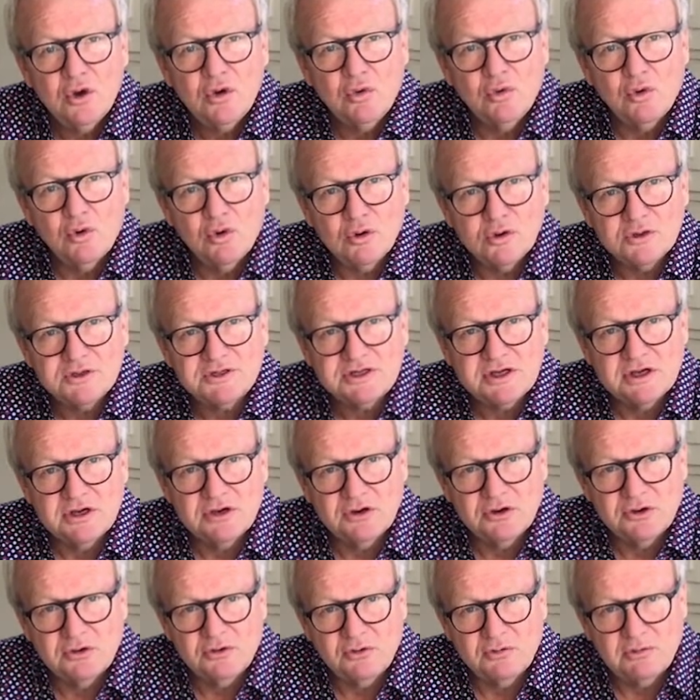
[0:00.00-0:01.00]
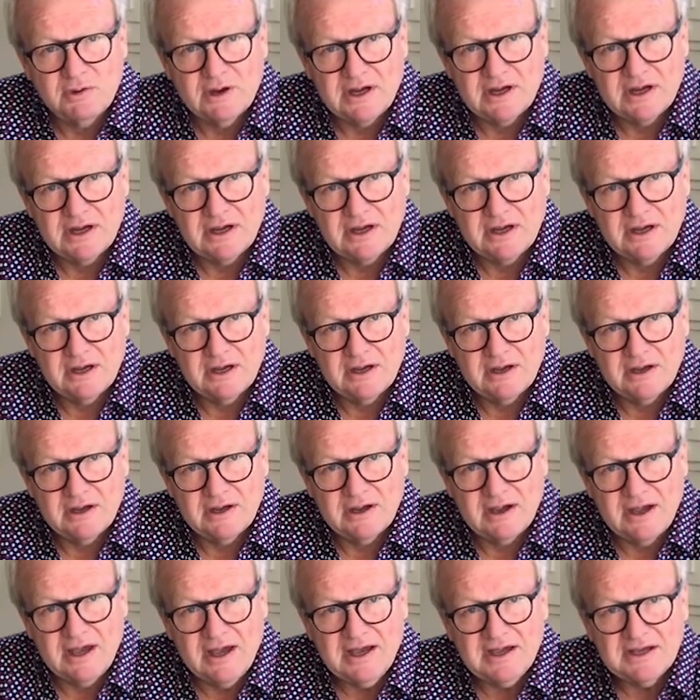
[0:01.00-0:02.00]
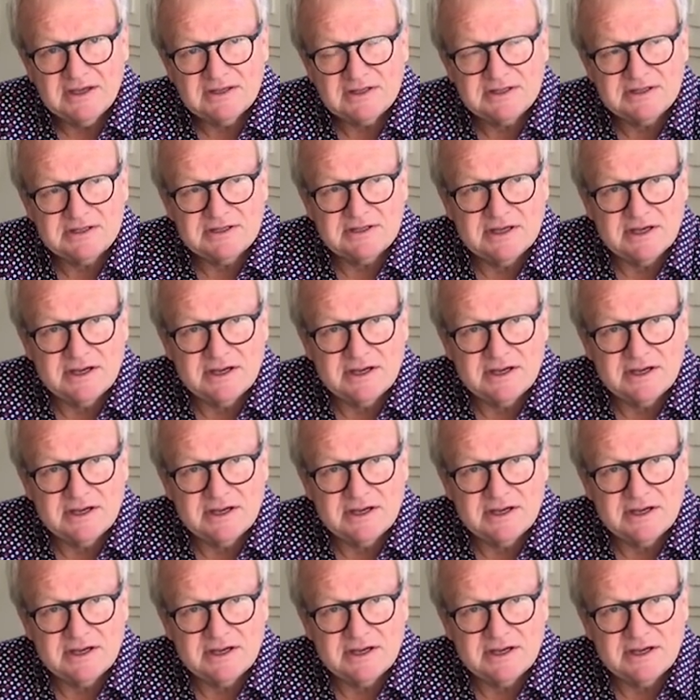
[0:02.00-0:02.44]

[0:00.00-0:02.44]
who also has